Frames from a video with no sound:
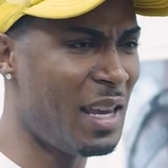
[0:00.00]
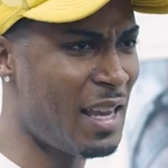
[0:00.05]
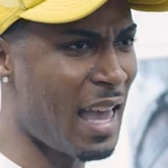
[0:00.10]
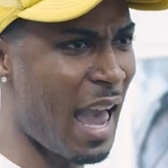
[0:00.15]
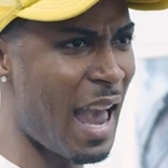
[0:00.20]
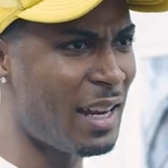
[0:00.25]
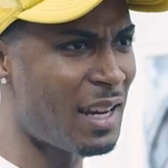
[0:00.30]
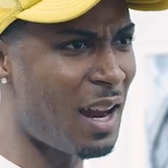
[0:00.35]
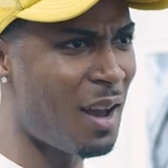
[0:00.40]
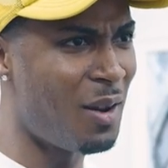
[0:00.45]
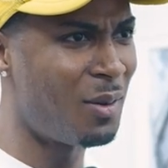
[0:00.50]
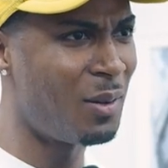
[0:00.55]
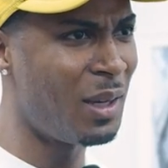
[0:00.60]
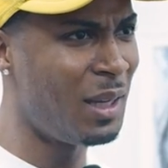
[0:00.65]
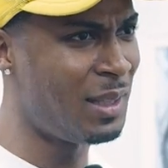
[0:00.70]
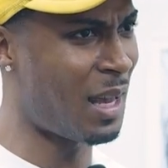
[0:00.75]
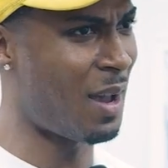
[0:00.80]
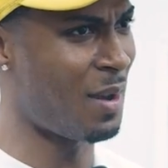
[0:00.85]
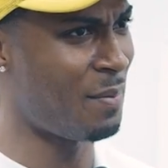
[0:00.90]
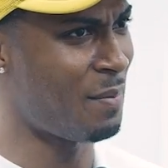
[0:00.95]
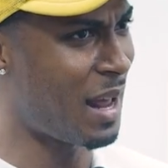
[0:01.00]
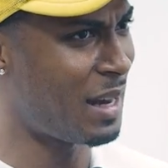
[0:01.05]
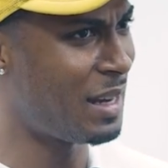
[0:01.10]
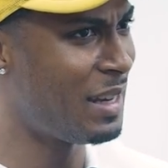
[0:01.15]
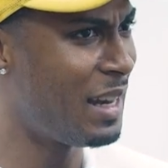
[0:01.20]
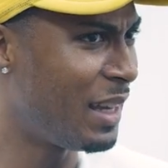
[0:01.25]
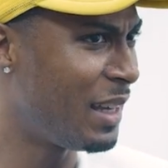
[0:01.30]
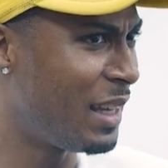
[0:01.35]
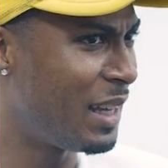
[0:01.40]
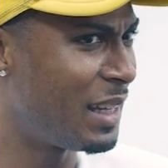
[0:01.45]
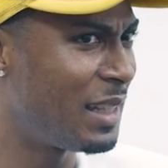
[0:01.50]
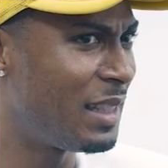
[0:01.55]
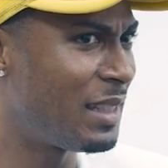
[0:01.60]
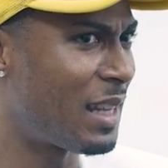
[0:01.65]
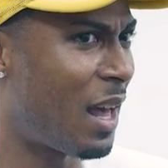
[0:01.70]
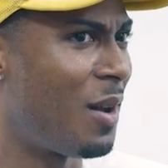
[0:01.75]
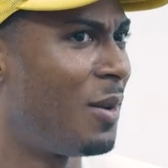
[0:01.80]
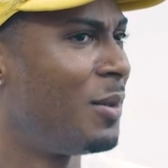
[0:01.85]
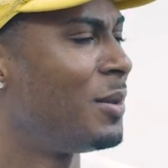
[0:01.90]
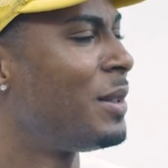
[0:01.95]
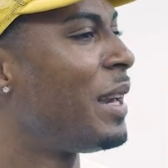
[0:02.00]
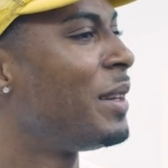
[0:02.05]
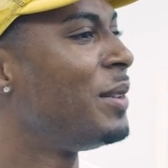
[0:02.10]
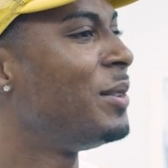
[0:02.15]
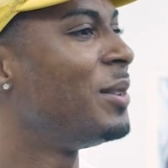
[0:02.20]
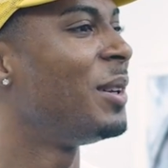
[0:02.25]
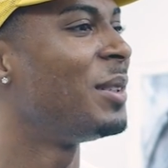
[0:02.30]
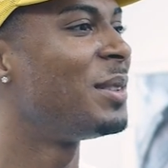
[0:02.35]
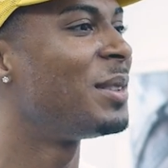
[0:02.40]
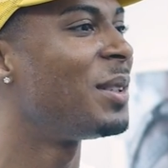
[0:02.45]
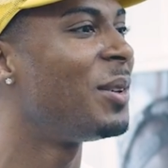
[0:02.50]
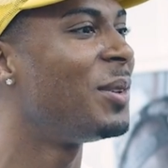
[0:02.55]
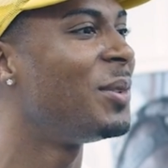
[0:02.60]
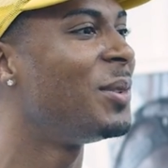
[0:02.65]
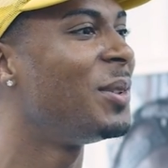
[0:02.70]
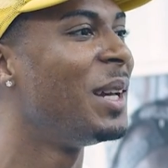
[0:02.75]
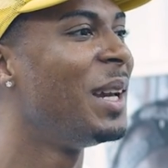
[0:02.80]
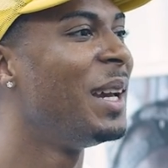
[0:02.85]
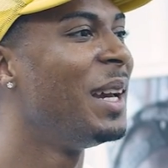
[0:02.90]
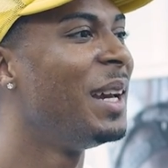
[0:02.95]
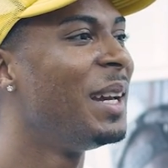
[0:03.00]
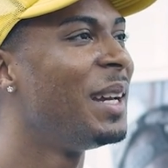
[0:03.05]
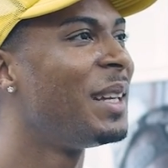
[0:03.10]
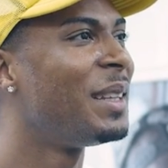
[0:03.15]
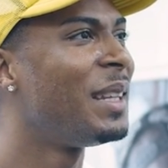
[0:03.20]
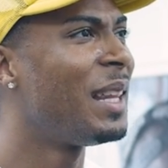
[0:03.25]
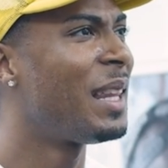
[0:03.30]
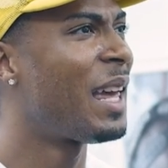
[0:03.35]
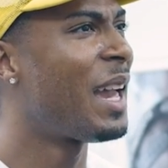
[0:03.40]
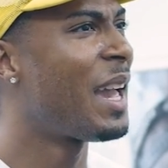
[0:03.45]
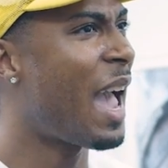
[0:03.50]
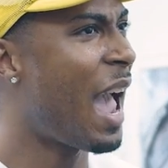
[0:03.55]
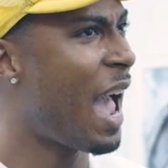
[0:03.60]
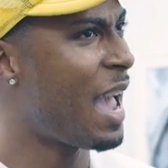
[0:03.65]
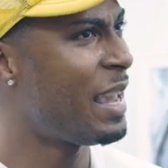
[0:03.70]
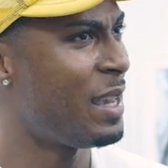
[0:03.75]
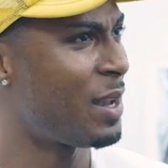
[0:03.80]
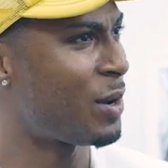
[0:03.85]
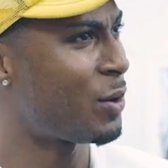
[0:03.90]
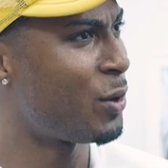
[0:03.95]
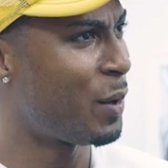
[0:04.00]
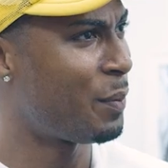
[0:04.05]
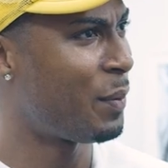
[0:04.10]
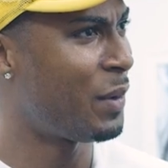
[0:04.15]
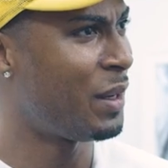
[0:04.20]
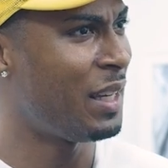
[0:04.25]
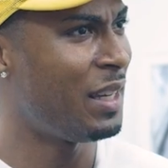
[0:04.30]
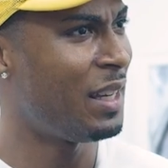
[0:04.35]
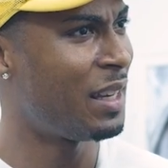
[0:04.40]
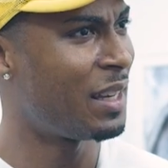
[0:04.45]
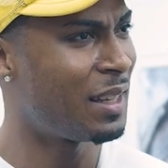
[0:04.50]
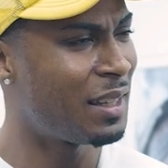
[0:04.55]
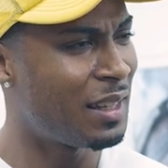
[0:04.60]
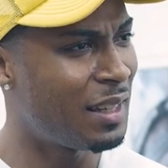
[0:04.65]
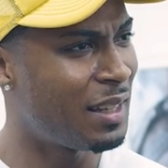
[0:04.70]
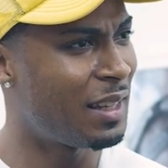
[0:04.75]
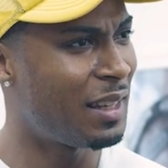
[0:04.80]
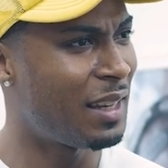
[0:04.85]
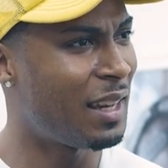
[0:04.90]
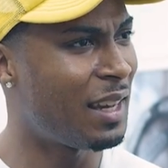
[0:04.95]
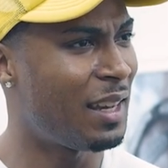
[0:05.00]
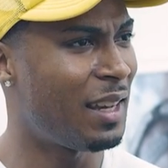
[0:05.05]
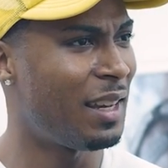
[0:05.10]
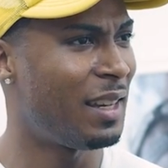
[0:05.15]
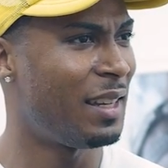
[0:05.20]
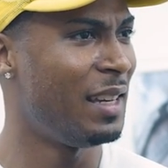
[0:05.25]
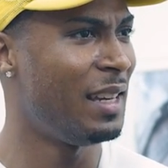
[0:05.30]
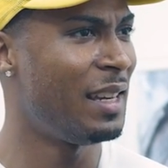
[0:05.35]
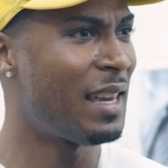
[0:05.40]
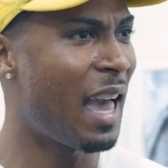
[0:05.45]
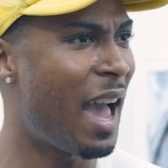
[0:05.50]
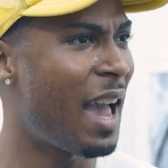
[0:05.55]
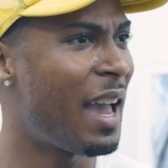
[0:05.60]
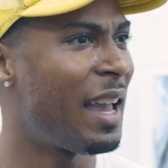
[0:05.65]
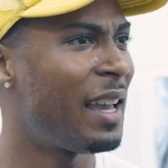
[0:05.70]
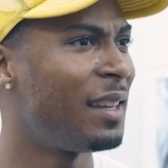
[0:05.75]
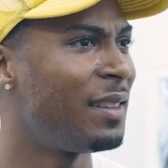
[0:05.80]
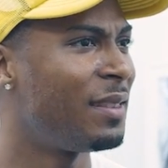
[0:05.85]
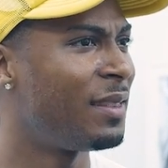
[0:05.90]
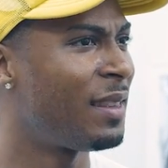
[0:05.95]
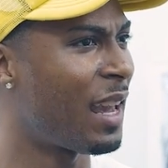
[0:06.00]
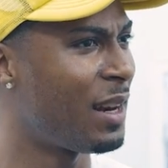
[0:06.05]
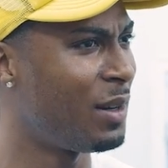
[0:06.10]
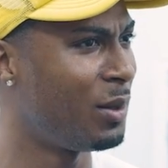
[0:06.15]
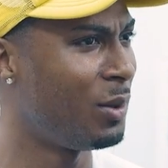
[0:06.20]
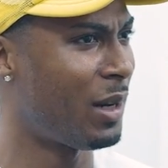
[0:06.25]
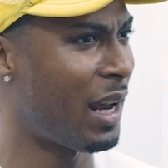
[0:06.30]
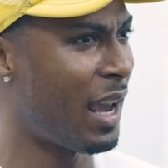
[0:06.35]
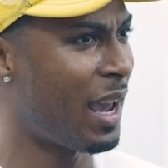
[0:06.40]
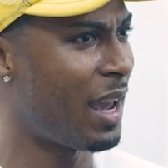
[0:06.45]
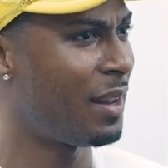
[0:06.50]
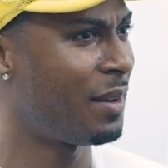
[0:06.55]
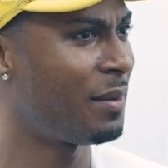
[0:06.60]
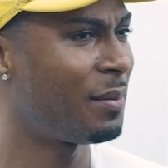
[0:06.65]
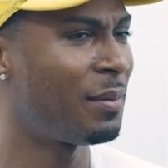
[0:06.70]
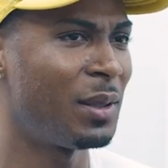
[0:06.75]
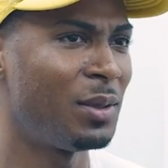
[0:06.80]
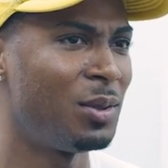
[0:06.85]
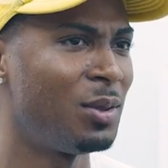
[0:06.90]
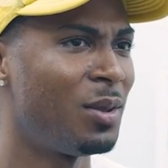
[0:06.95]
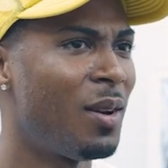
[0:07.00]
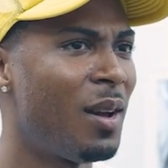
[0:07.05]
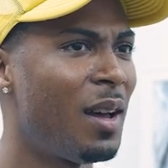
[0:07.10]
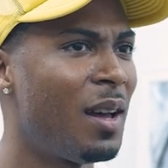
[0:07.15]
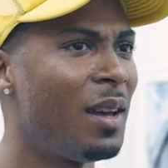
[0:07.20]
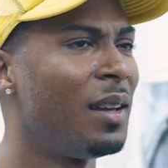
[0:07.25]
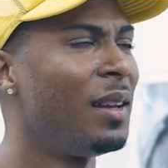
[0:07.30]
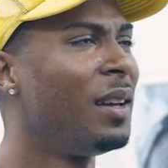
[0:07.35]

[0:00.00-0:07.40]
he gay though. He talking about a nigga in the song. Like, you know, so they like, how he a Crip and he gay? They do that. But, you